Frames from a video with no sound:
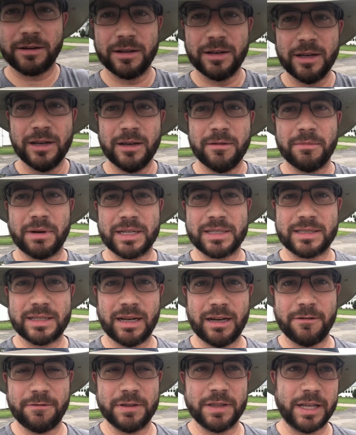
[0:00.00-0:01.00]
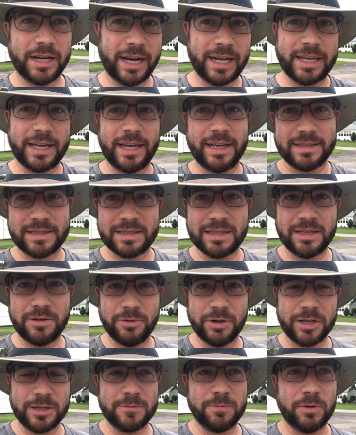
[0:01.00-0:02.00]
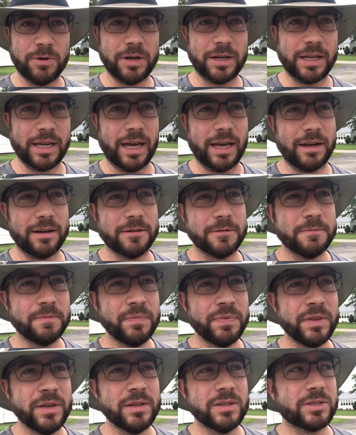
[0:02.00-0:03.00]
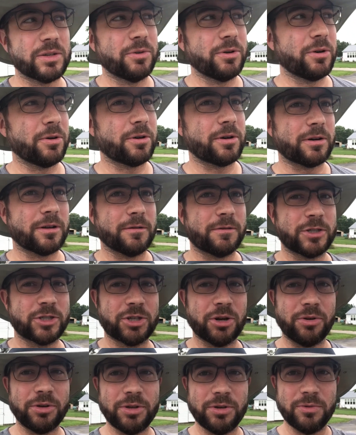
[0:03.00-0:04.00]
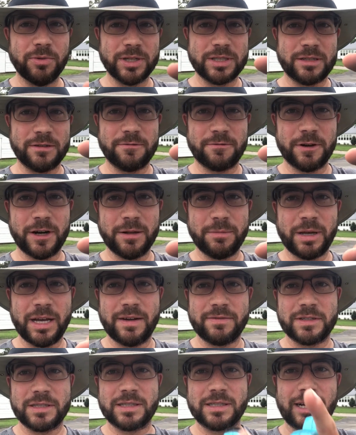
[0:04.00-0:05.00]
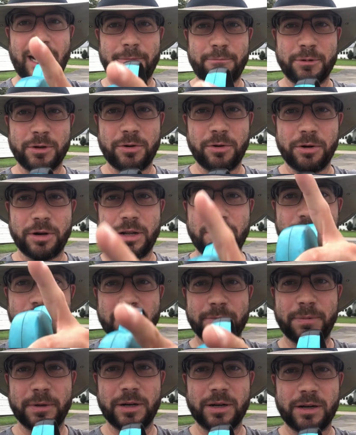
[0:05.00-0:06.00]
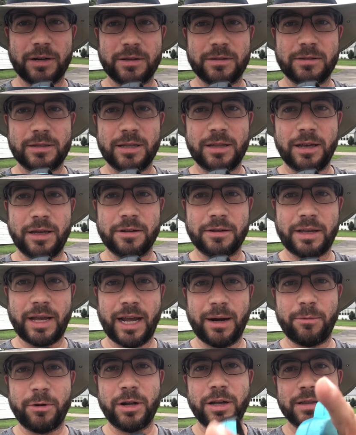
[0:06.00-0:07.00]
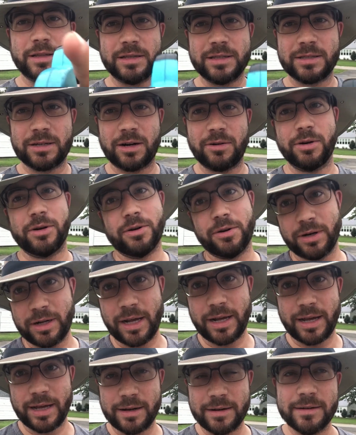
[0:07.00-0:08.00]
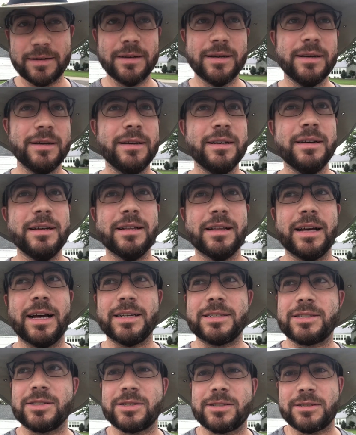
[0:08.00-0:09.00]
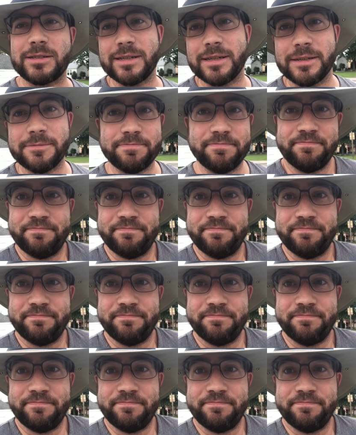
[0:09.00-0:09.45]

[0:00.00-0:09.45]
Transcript: it myself, and then I can't see what it's pointing at. So in order to show you what's in front of me, I have to stop recording, flip it to the other camera, and then start recording again. That's just